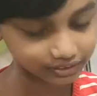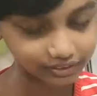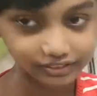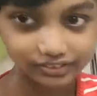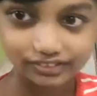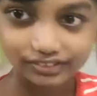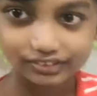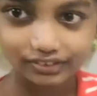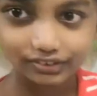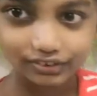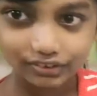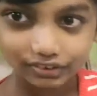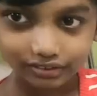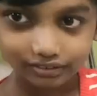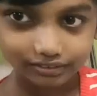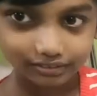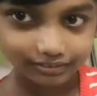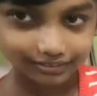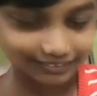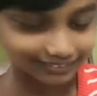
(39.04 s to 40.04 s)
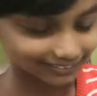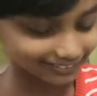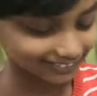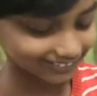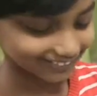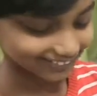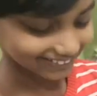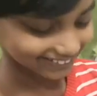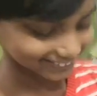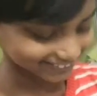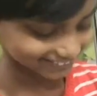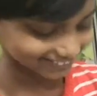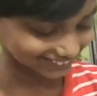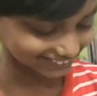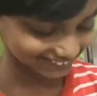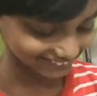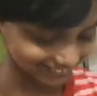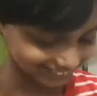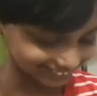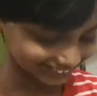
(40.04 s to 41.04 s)
years ago.
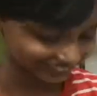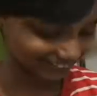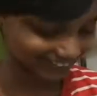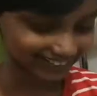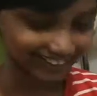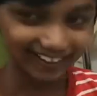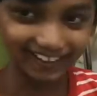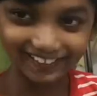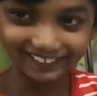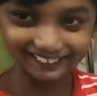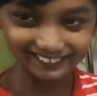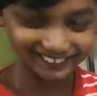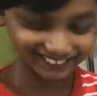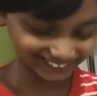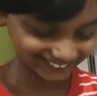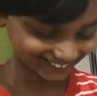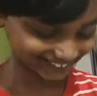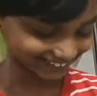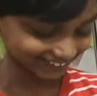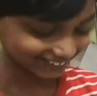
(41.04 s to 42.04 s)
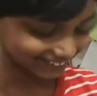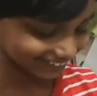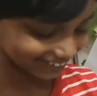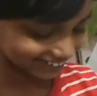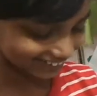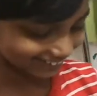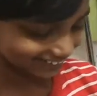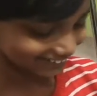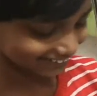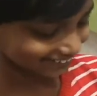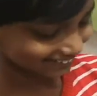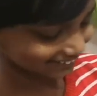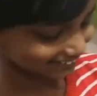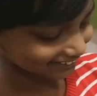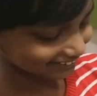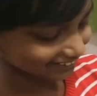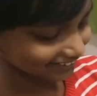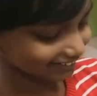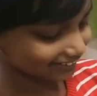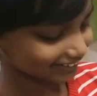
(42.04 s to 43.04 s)
So it came today.
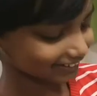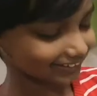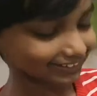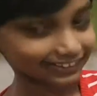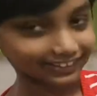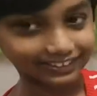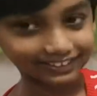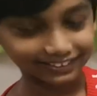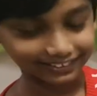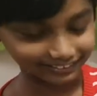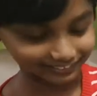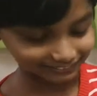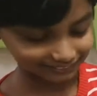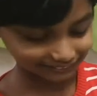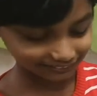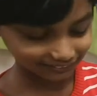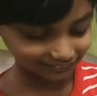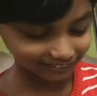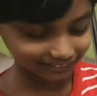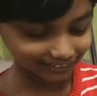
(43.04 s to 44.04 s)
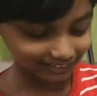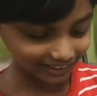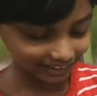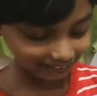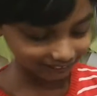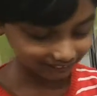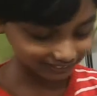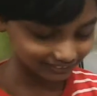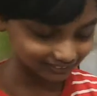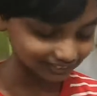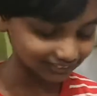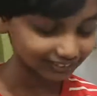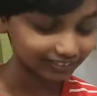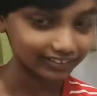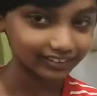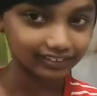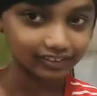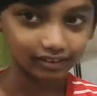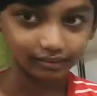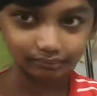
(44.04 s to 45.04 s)
It showed on Amazon.
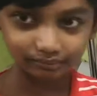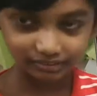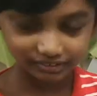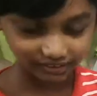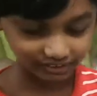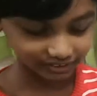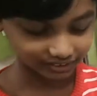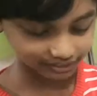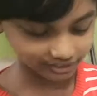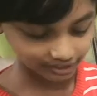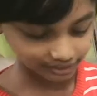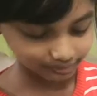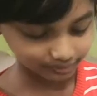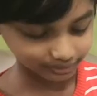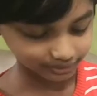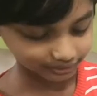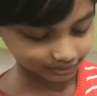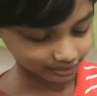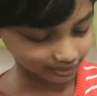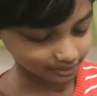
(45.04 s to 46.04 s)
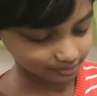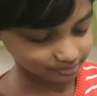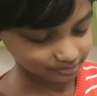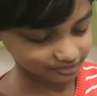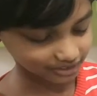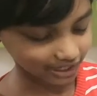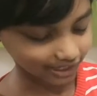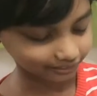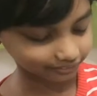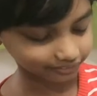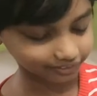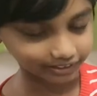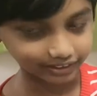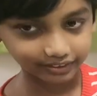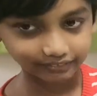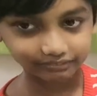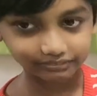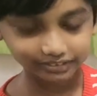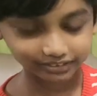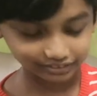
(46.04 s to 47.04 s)
It'll come Sunday, but it came
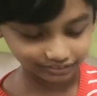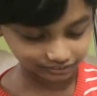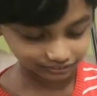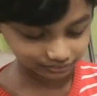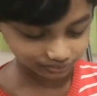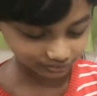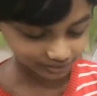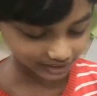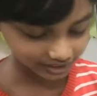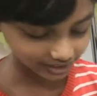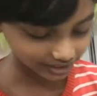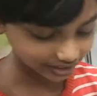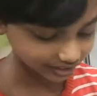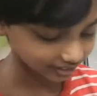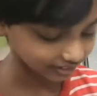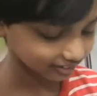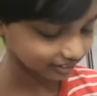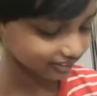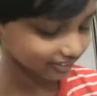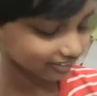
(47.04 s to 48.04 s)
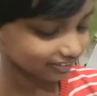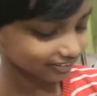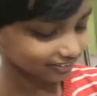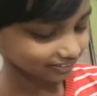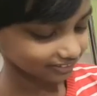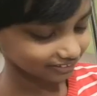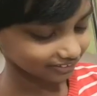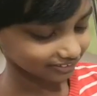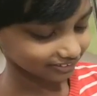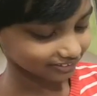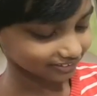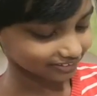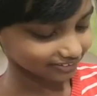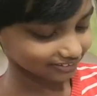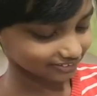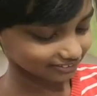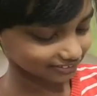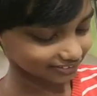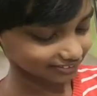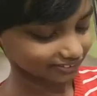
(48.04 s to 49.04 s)
Saturday, which is today.
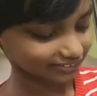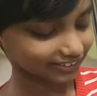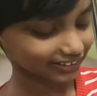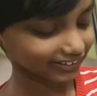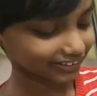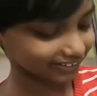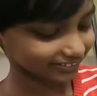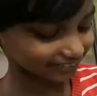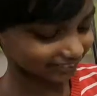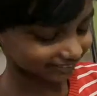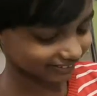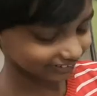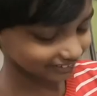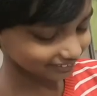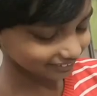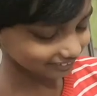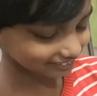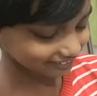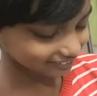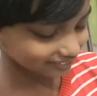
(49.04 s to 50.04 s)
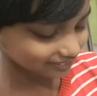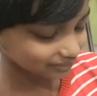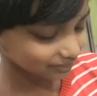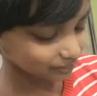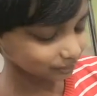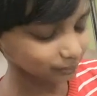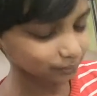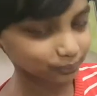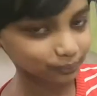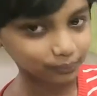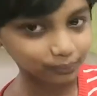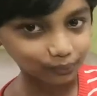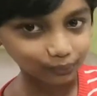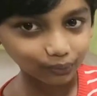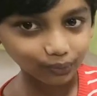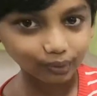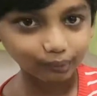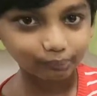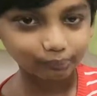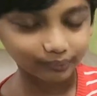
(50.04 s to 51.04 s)
So it is cool,
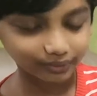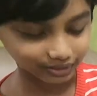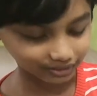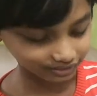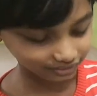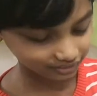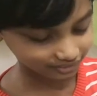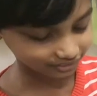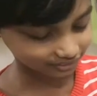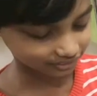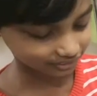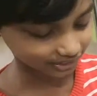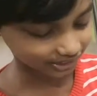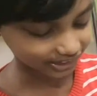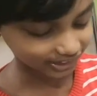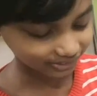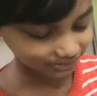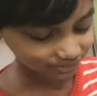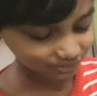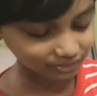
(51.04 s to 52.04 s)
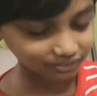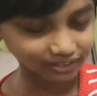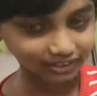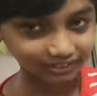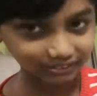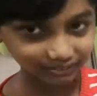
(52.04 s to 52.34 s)
but I don't know